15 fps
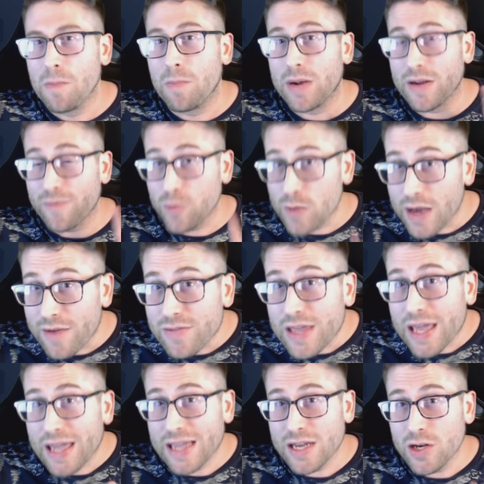But if you have
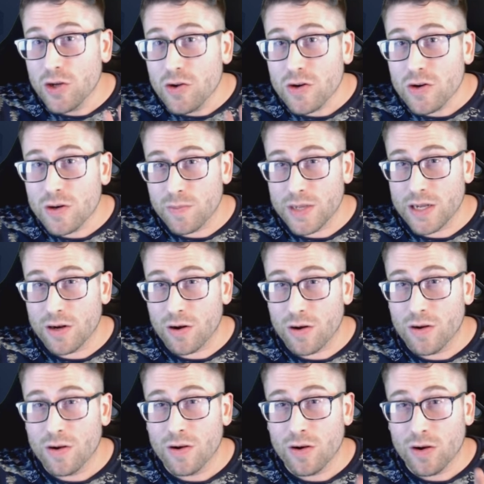the 8 Newton meter